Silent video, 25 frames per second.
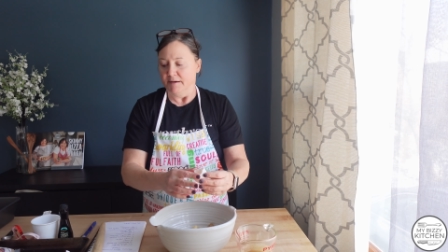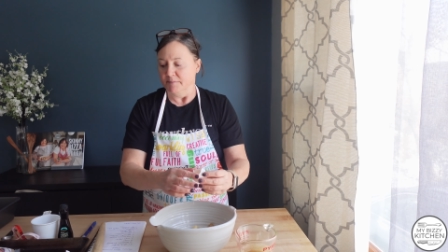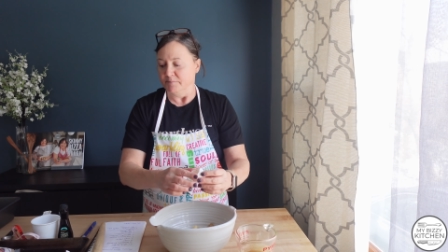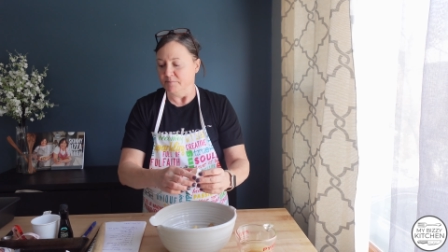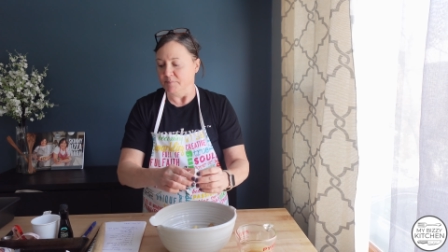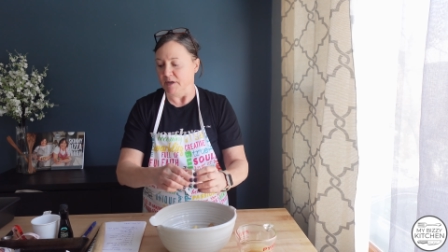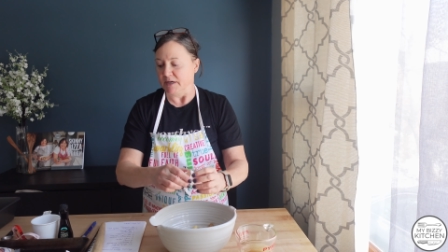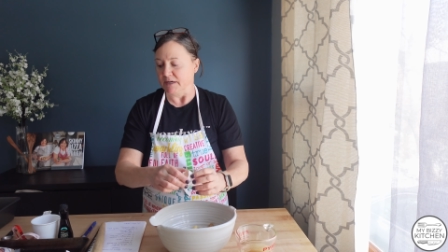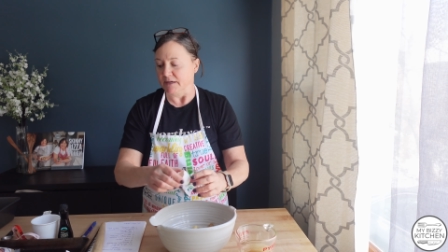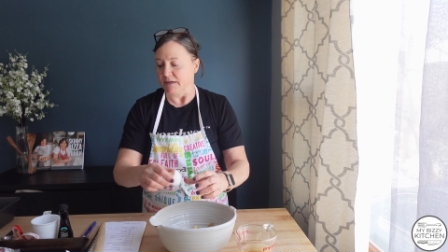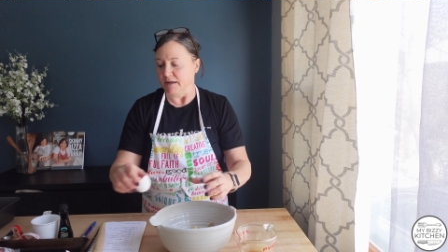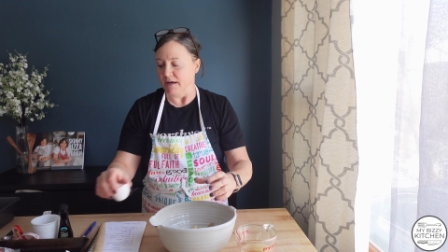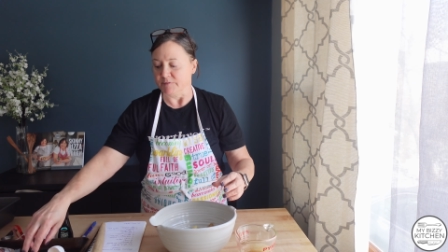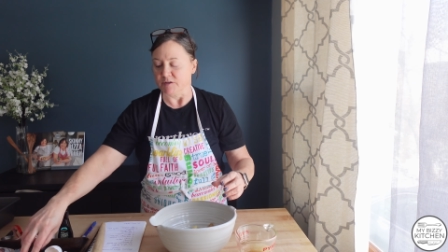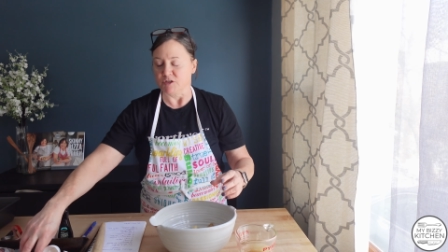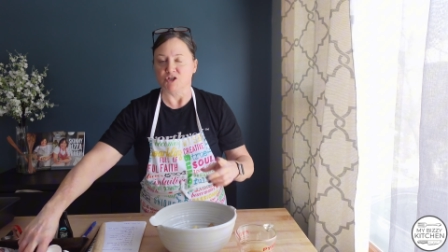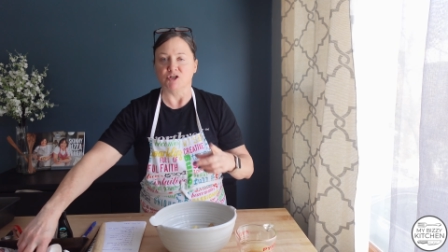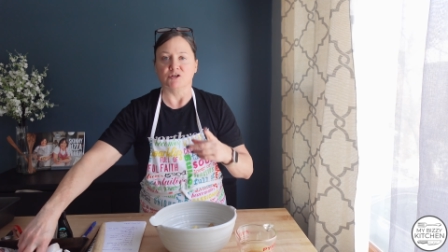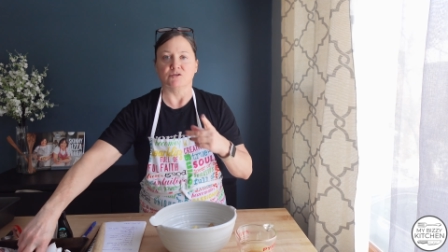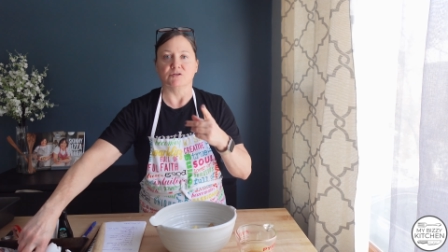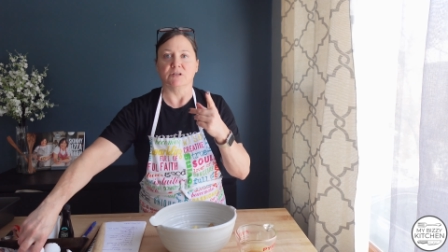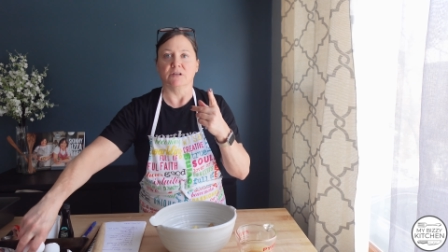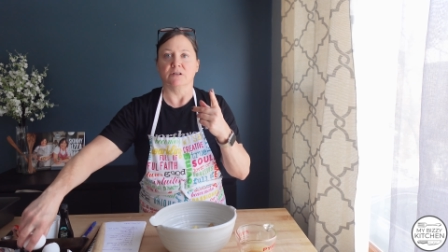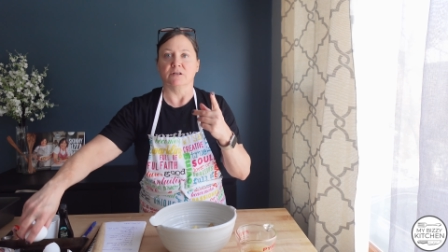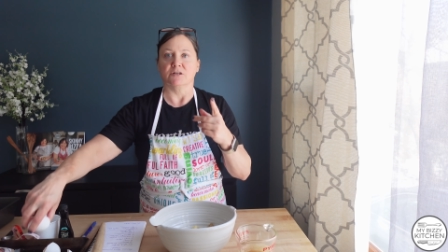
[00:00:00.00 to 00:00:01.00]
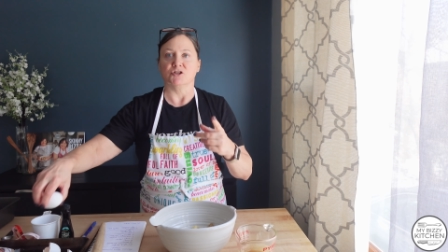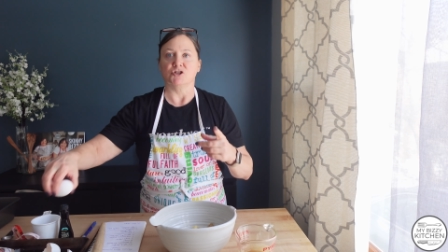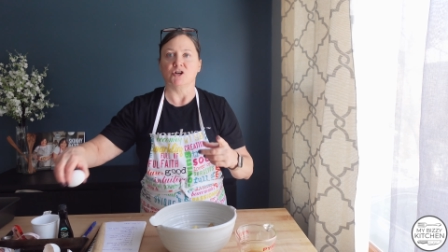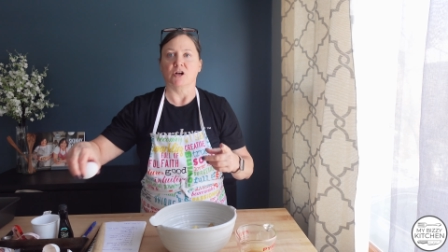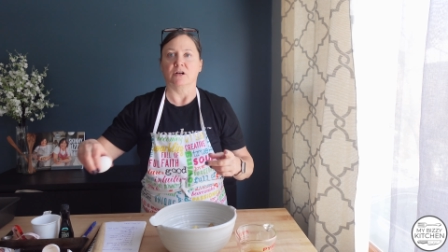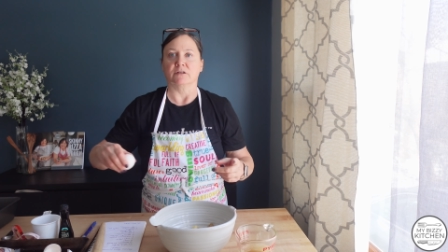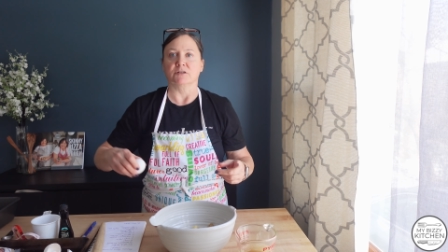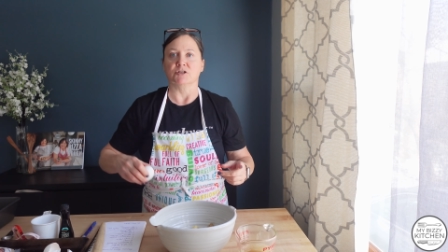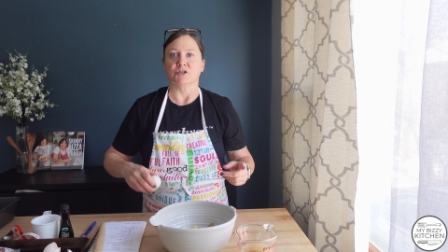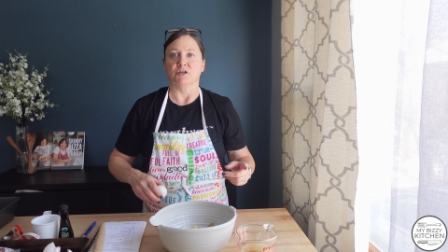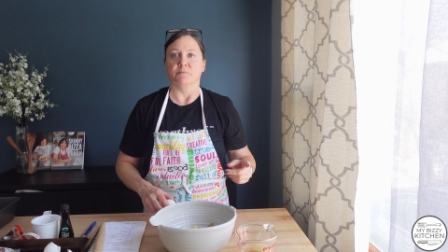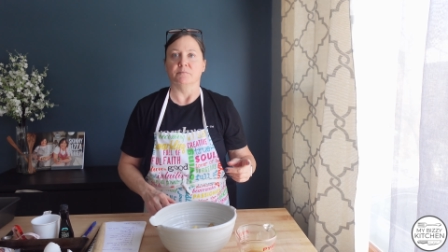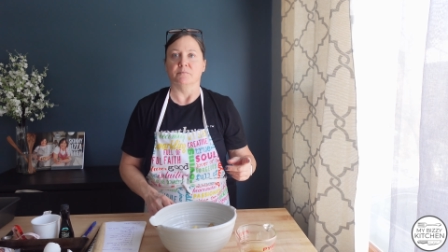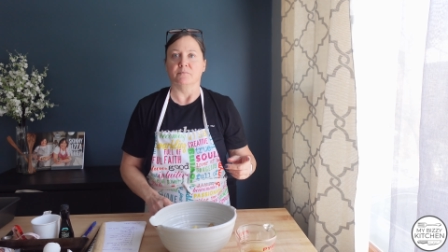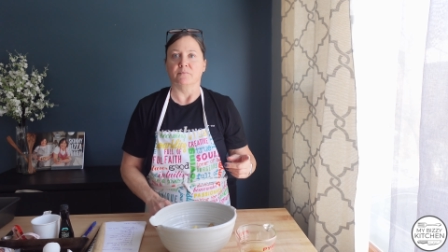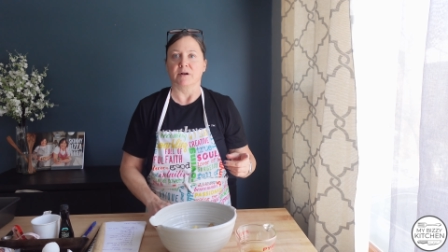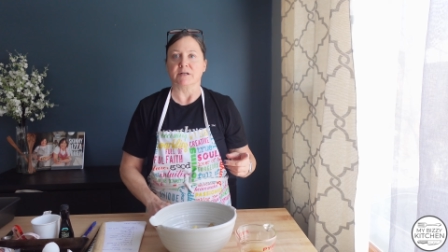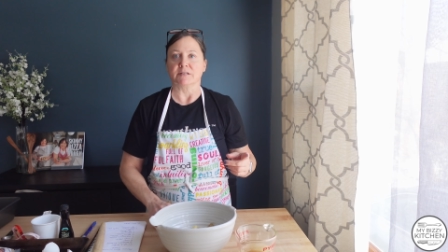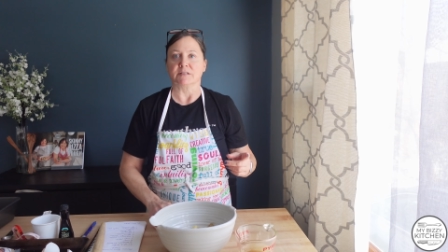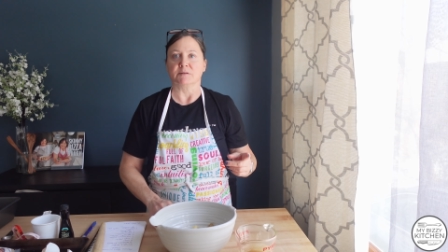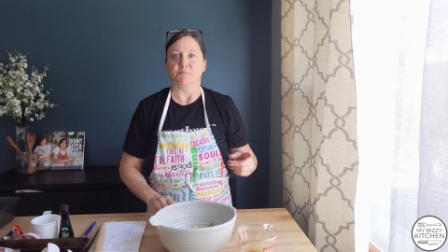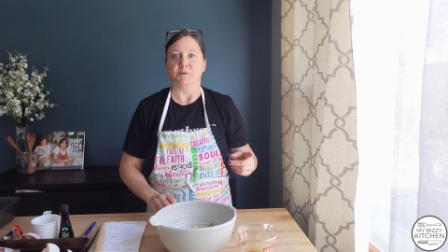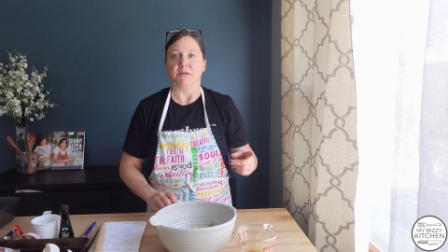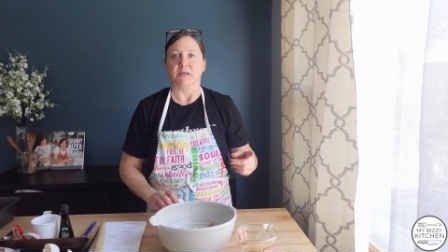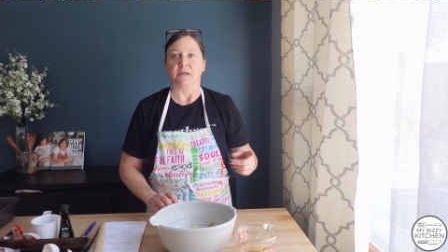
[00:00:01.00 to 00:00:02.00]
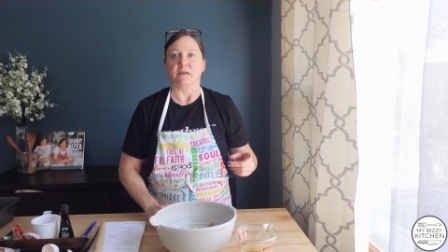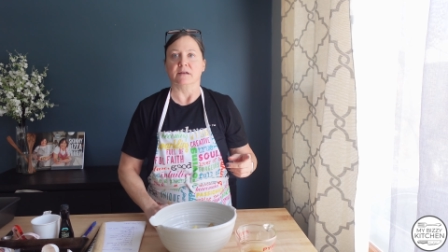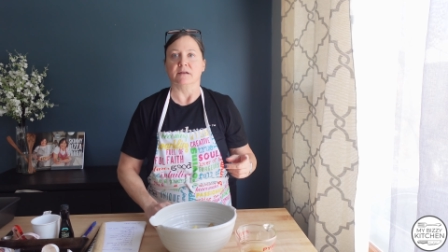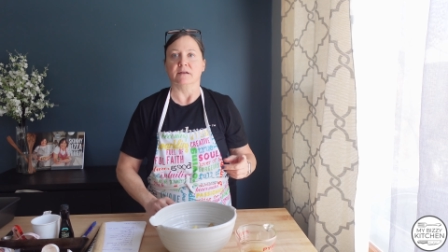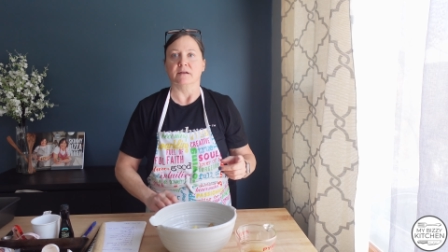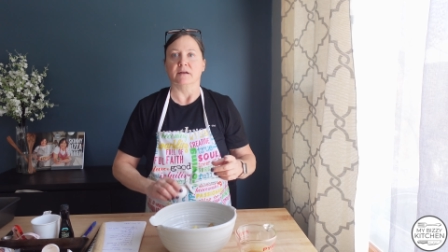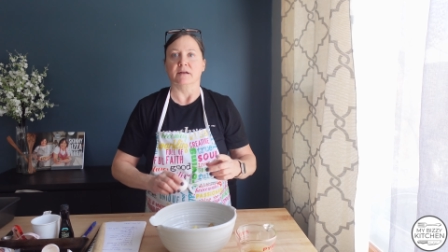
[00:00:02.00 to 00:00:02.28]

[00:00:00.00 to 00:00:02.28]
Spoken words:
But she was in a chocolate chip recipe,